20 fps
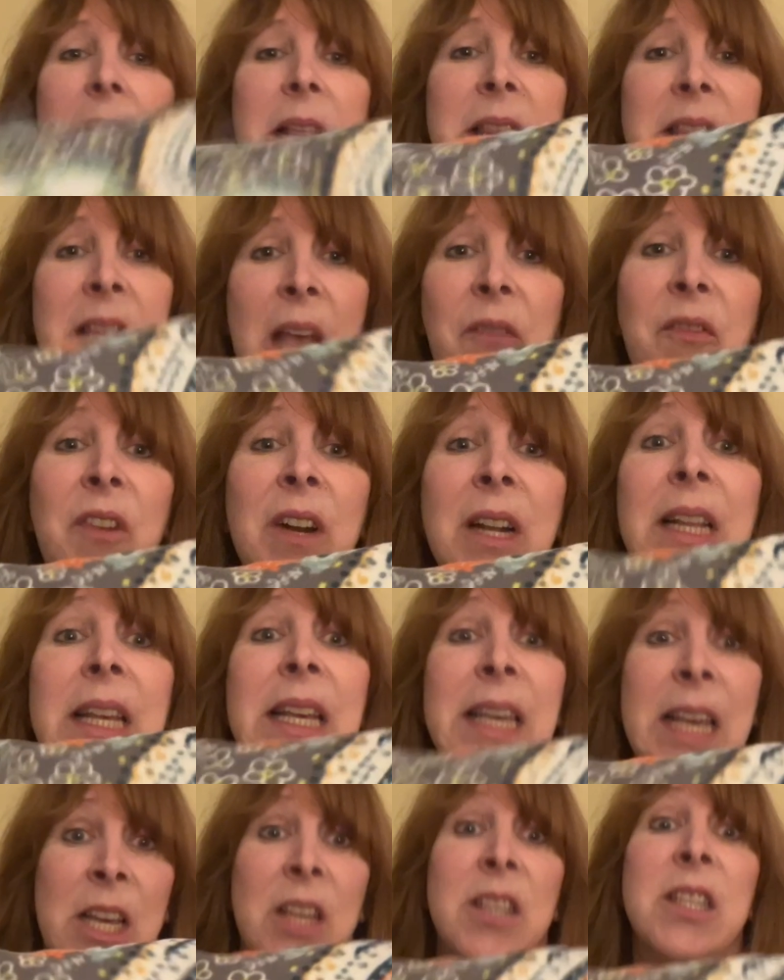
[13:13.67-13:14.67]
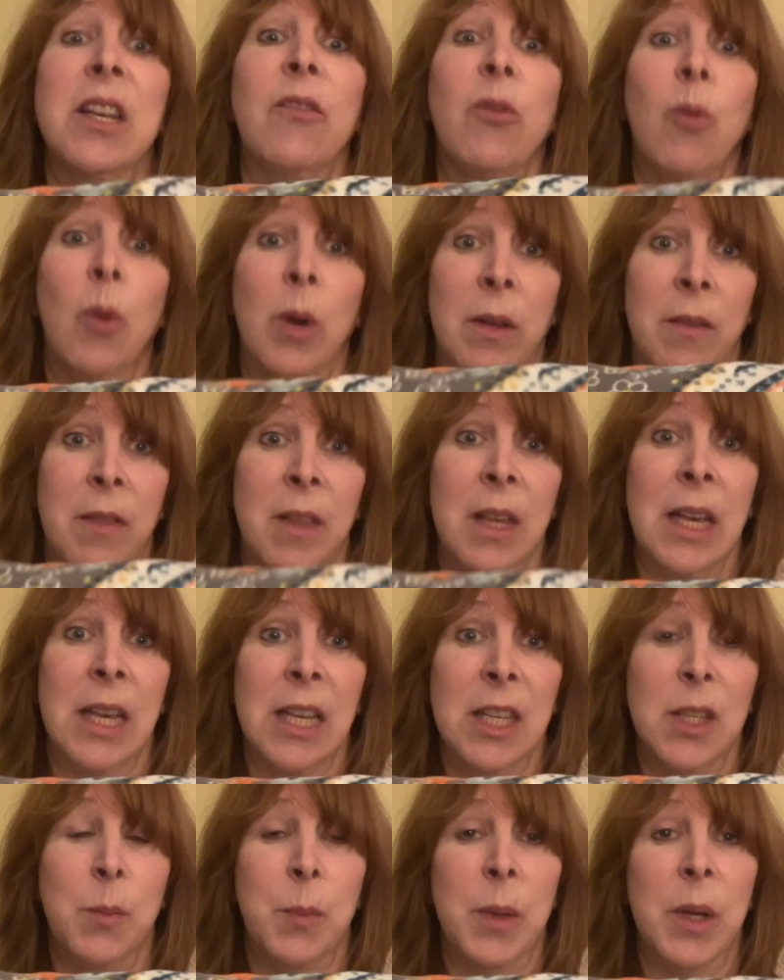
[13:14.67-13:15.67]
definitely get yourself one of
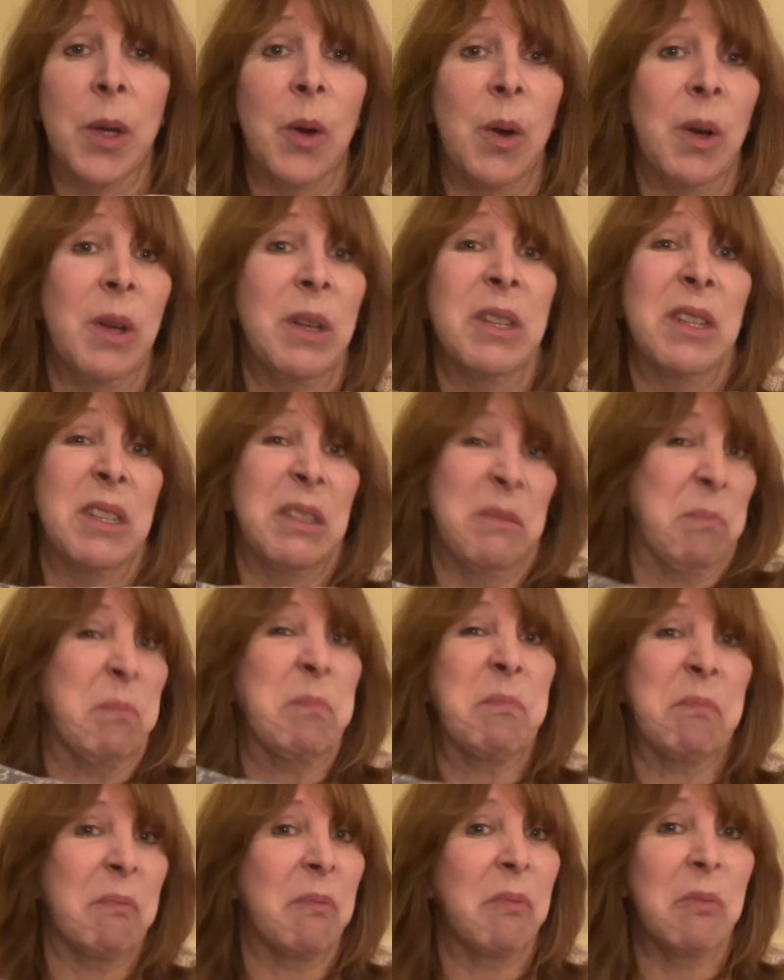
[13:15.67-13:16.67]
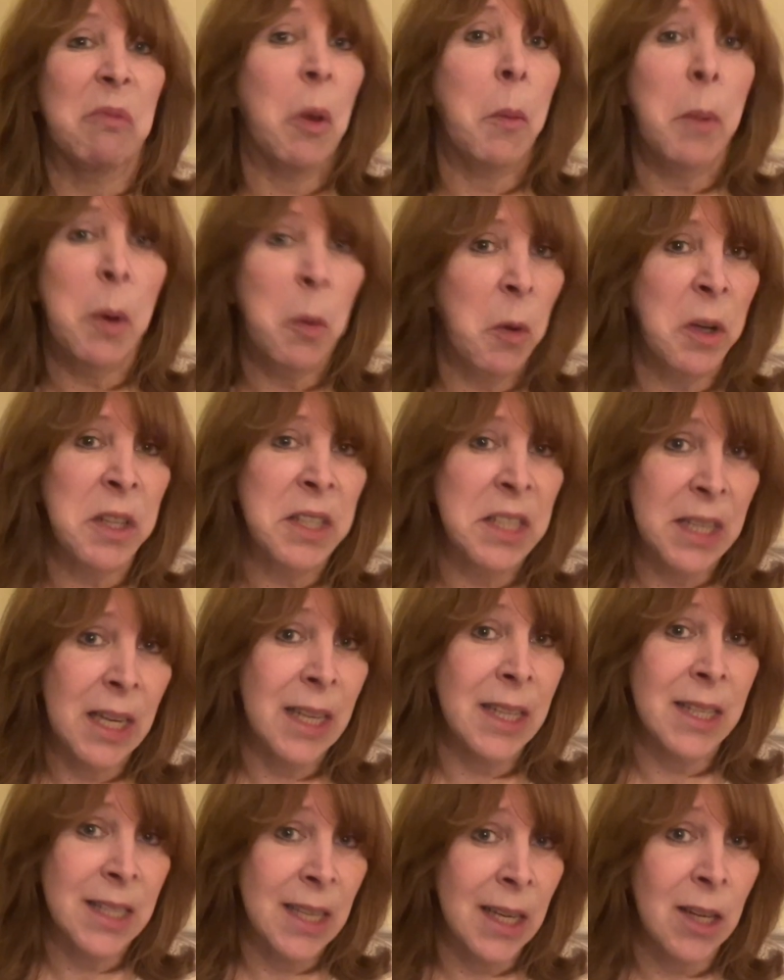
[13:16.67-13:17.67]
these because nobody wants to
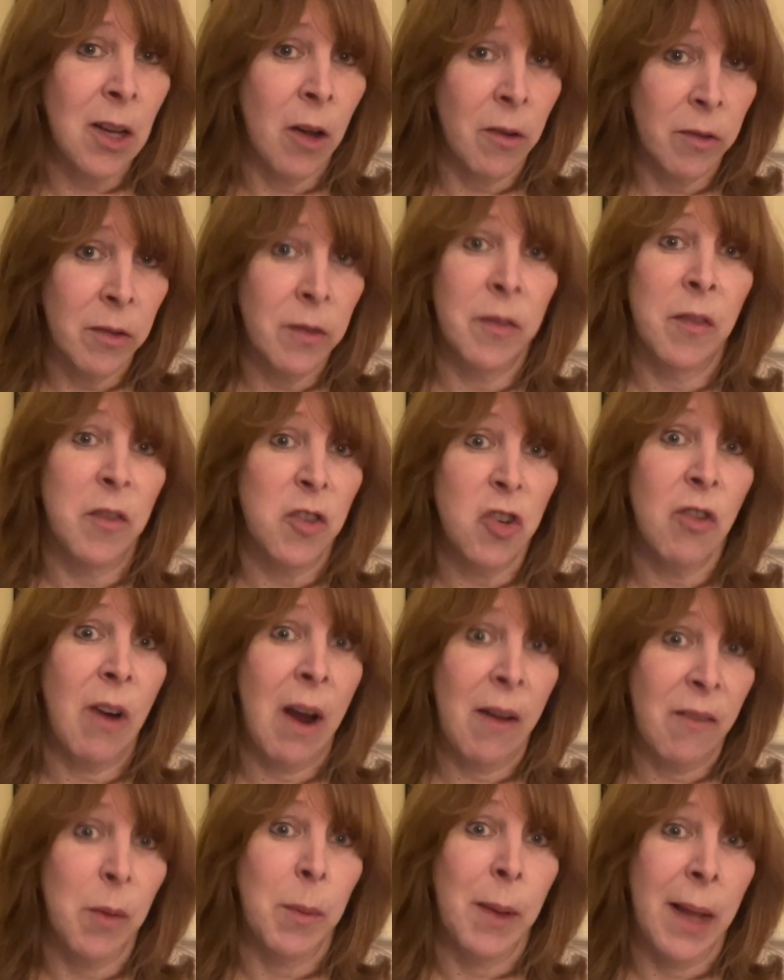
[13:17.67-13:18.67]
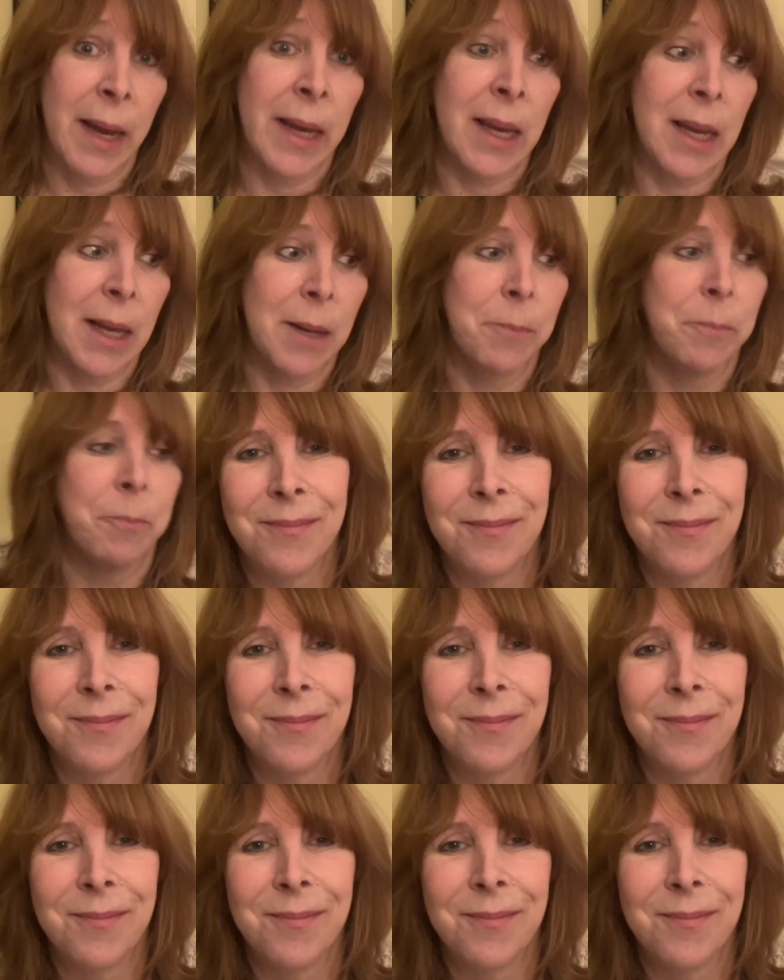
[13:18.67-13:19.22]
get sick off of a travel blanket.